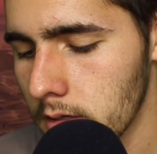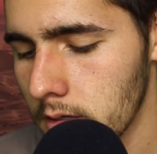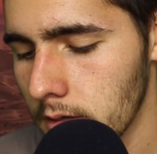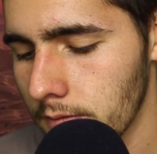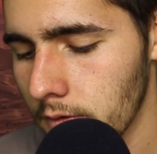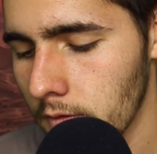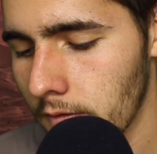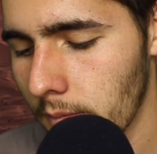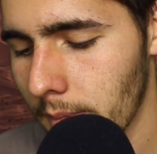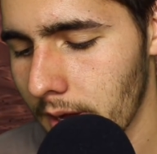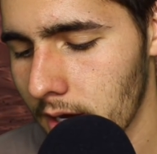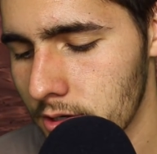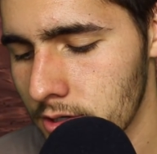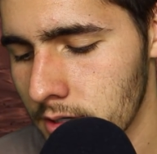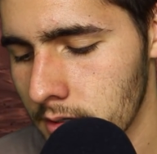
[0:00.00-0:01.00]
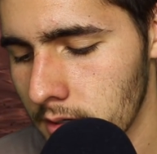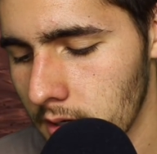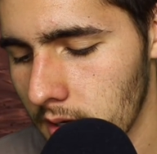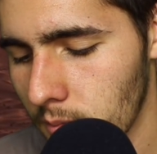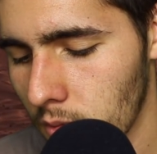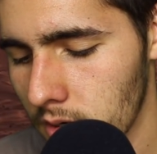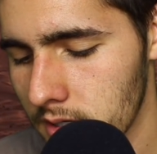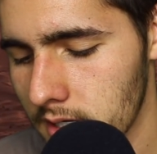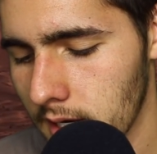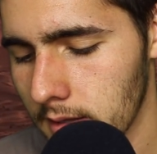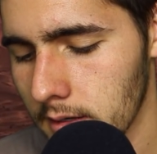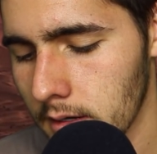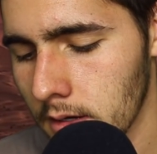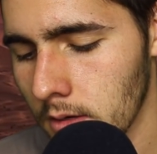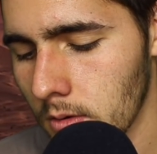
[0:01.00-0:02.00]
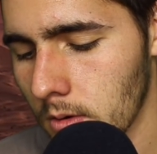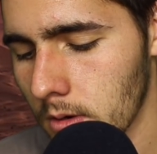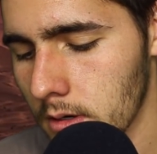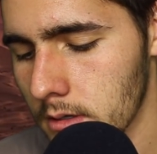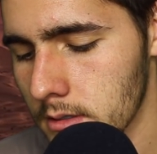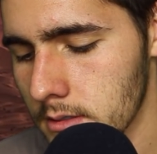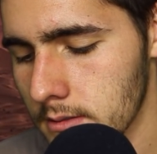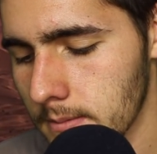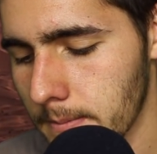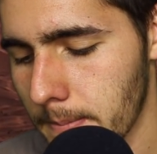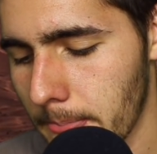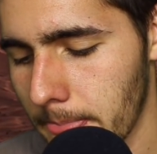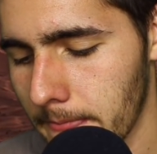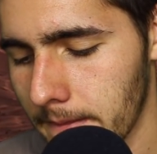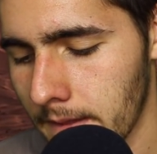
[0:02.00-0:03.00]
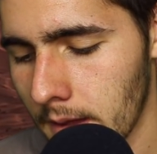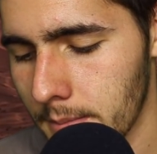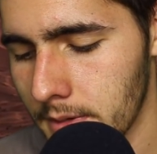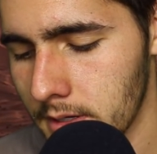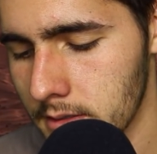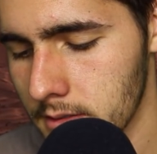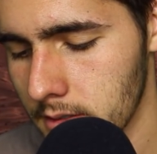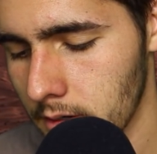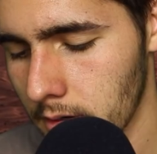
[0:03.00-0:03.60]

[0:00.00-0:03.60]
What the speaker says: If you've imagined a more delicate horse, that means